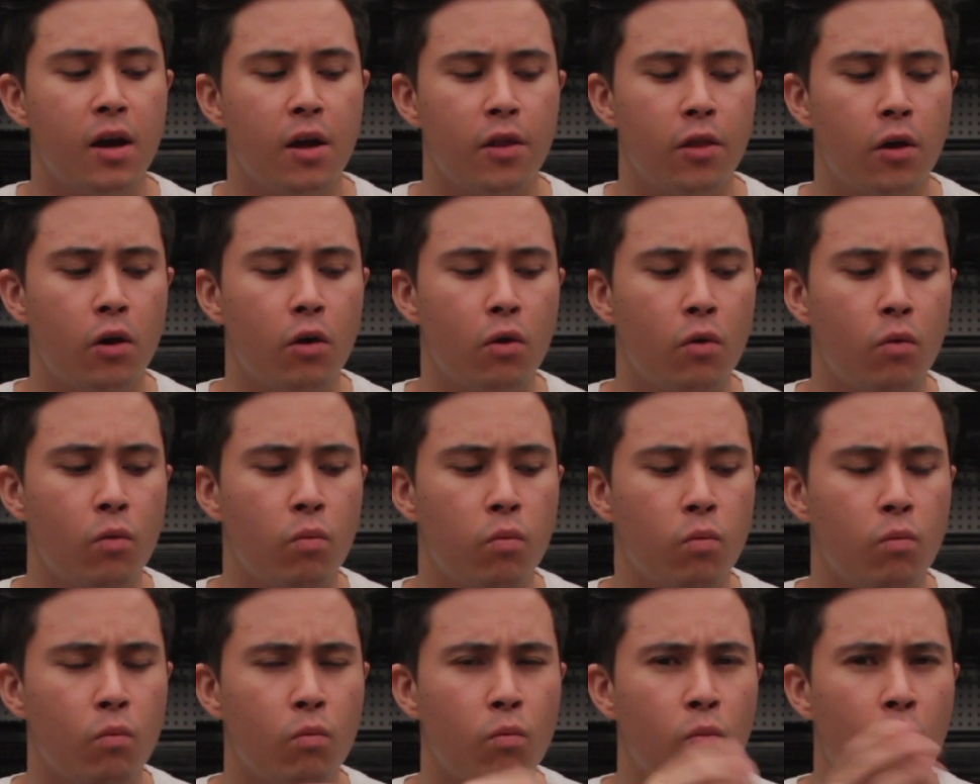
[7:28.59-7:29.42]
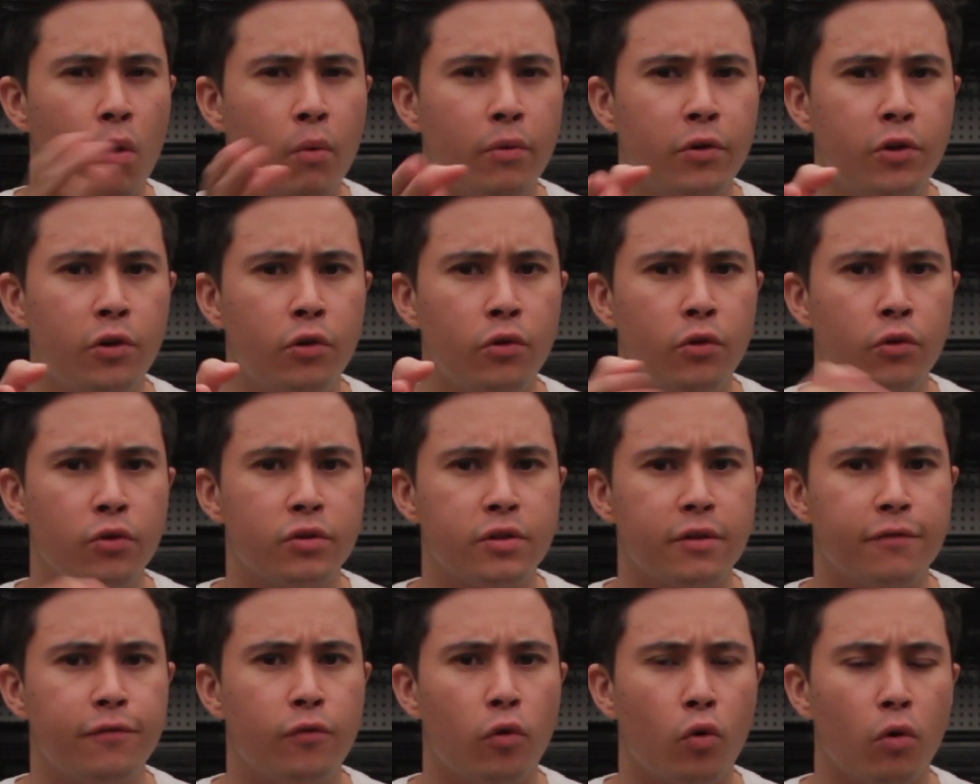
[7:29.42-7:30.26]
Though, what would you
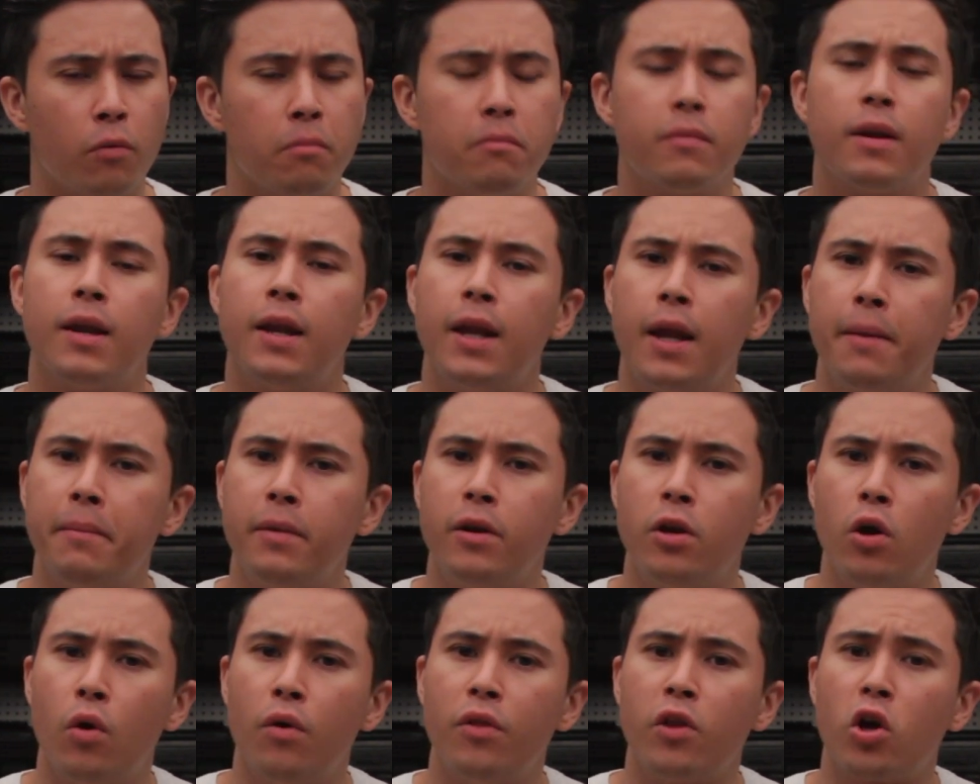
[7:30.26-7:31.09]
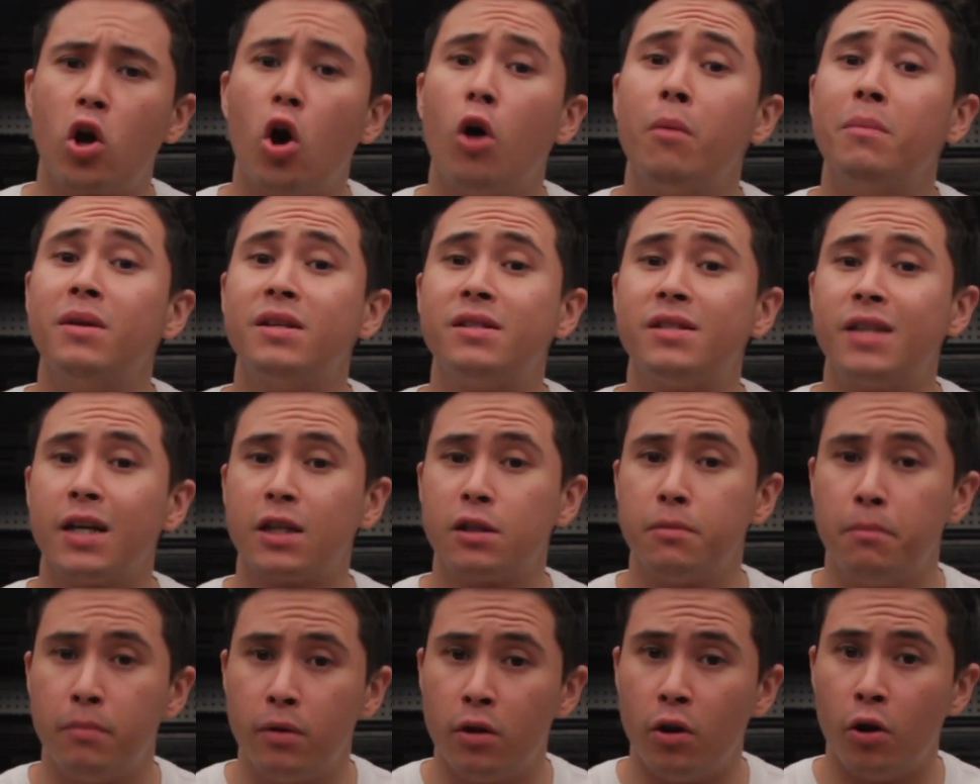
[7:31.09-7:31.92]
use it for? Let me know in the comments
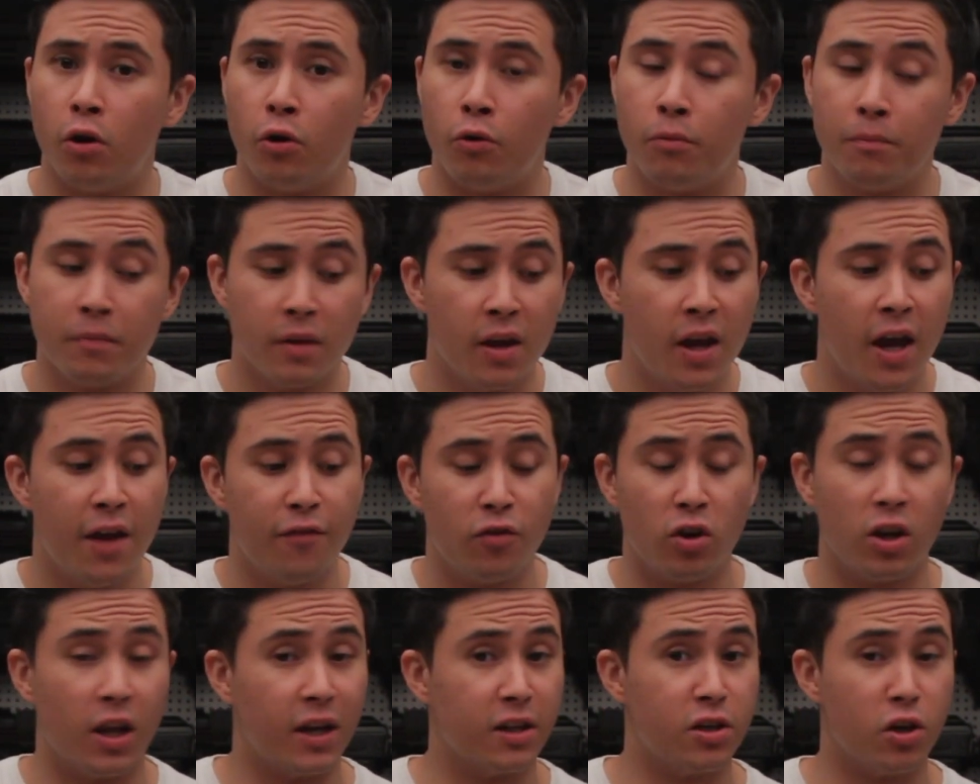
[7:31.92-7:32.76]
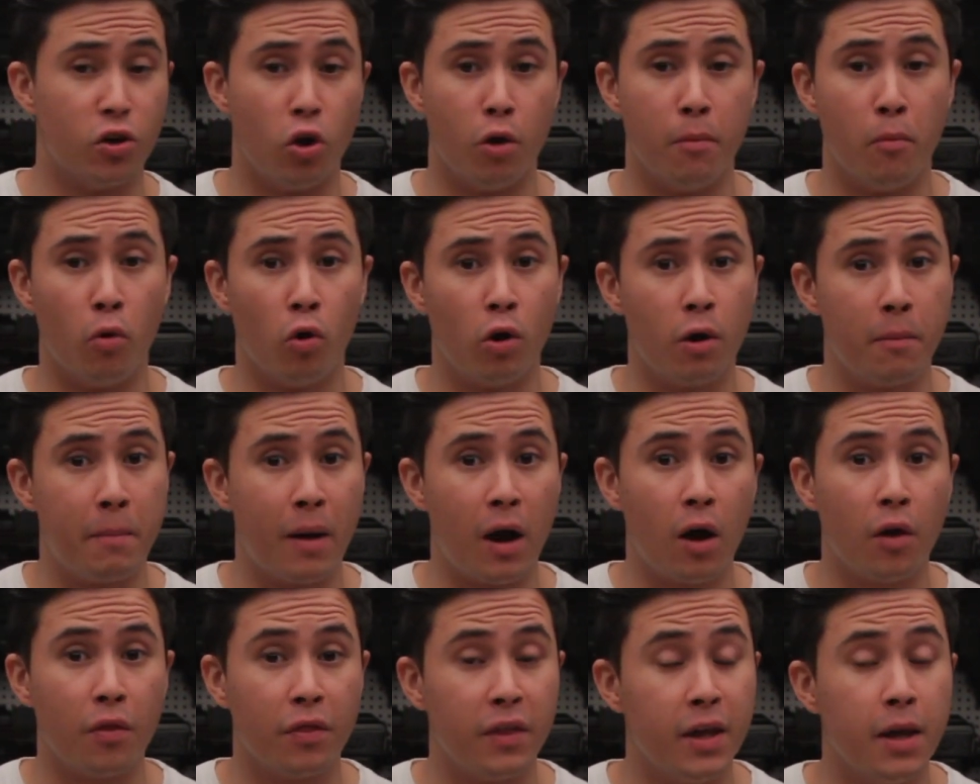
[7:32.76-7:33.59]
section below. If you'd like to know more
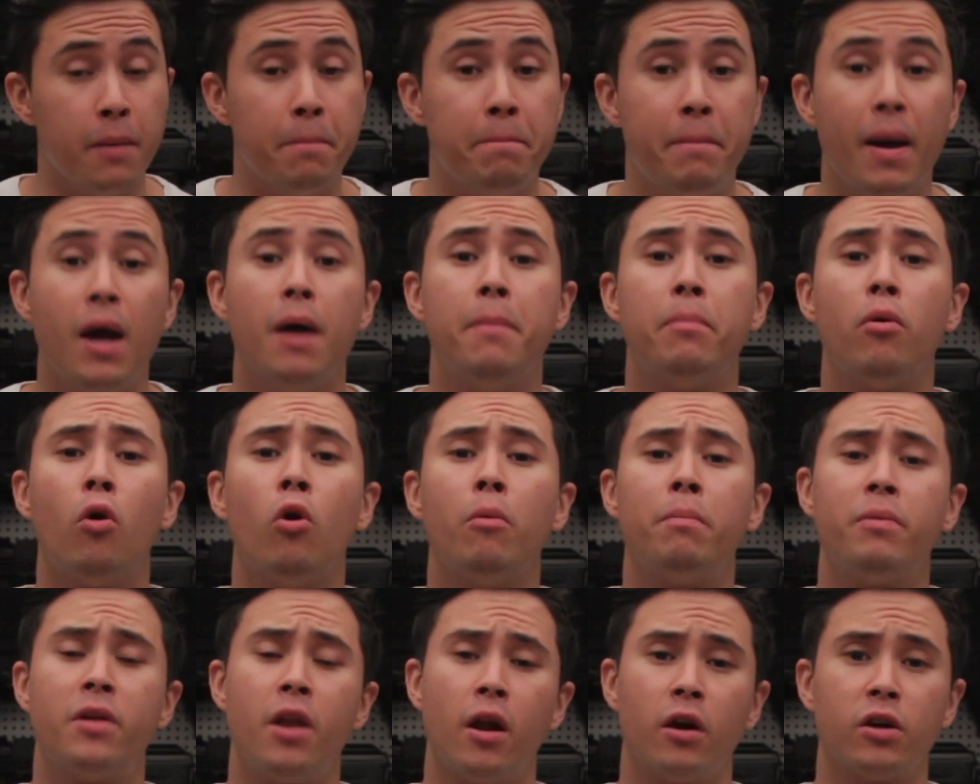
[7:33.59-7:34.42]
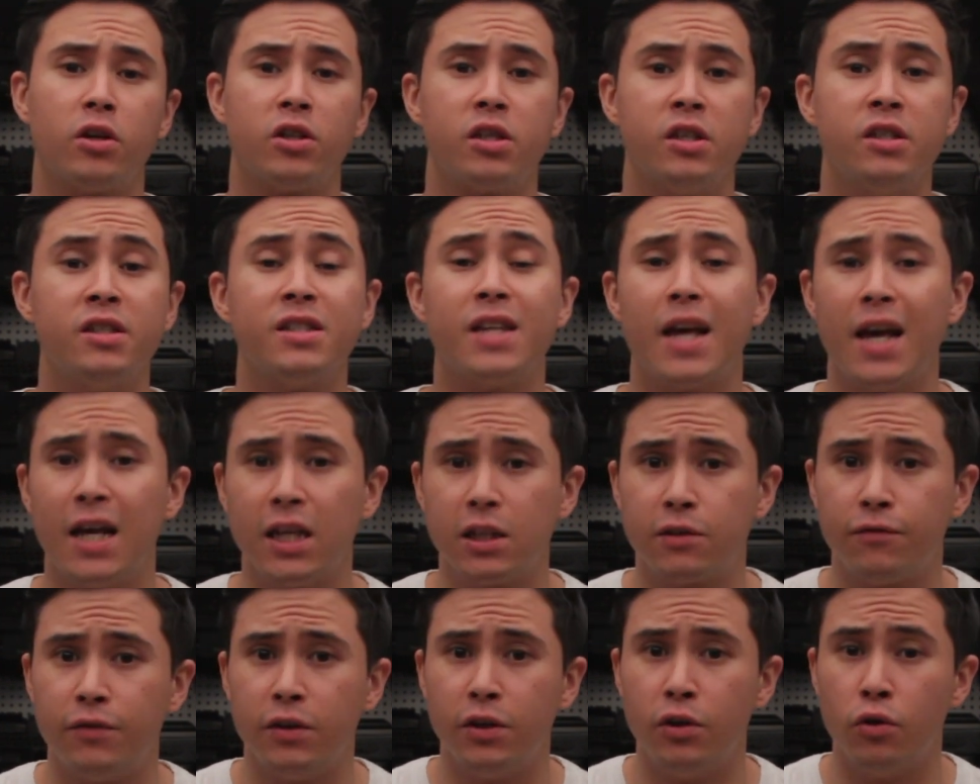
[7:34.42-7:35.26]
about the Bear Paw Productions
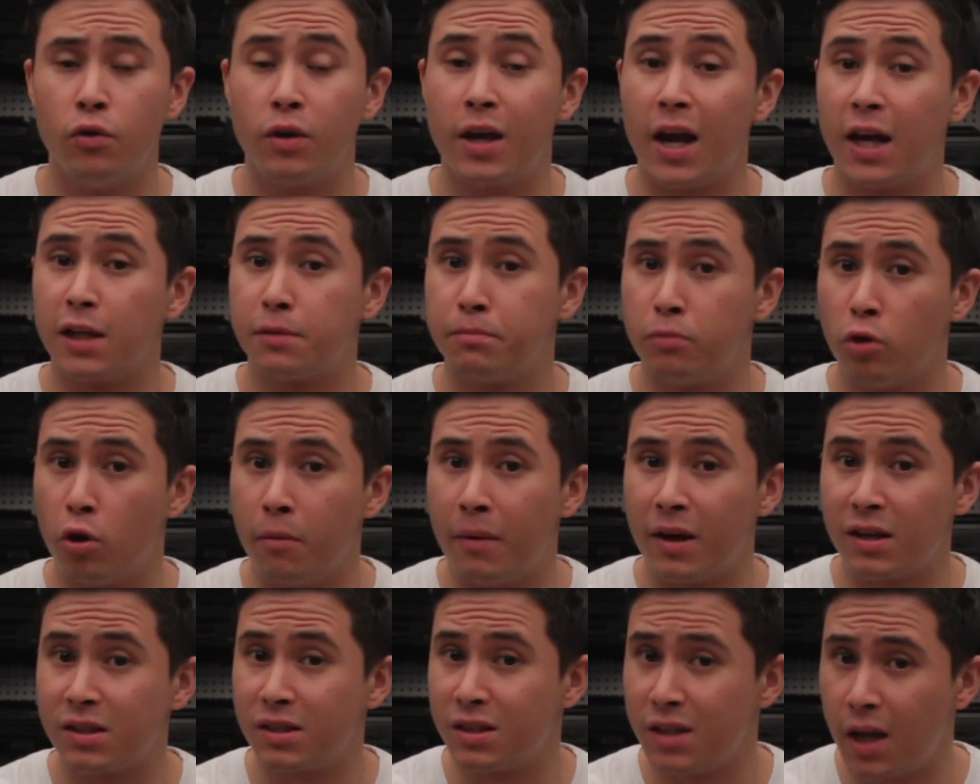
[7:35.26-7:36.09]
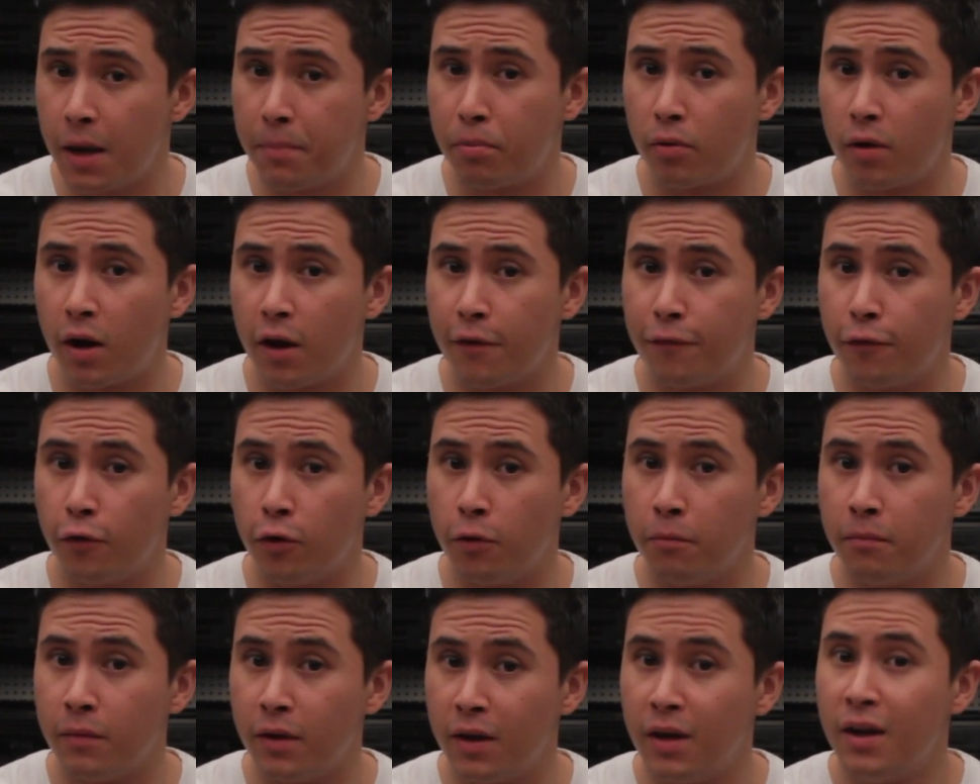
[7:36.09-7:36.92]
SVU Gas Blowback Sniper
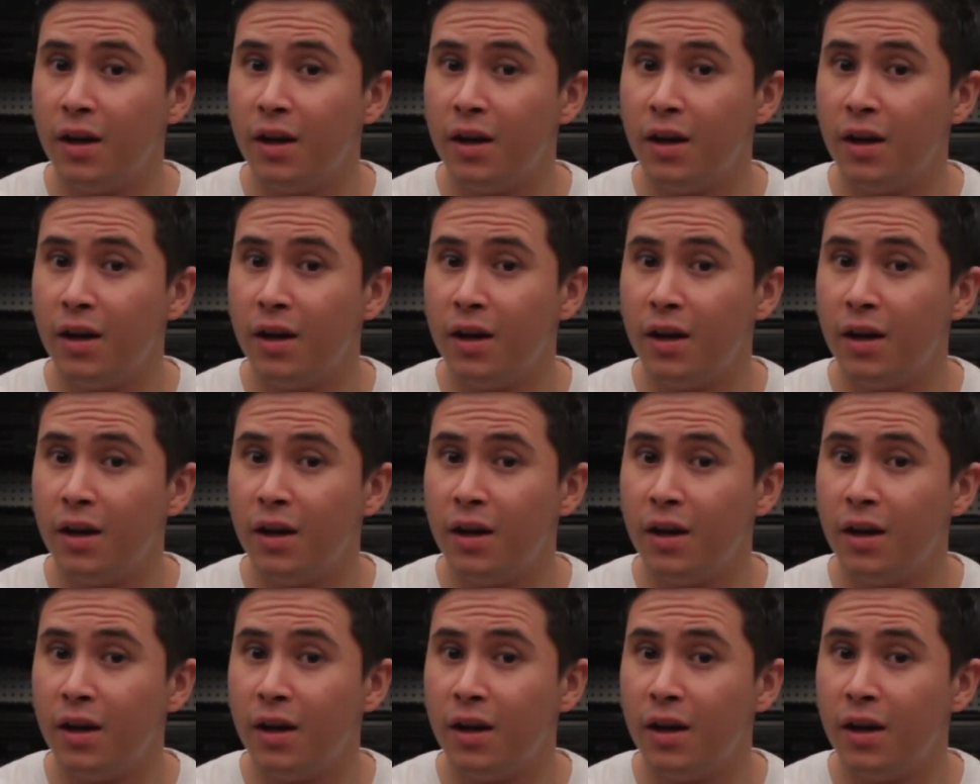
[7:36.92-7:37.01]
Rifle,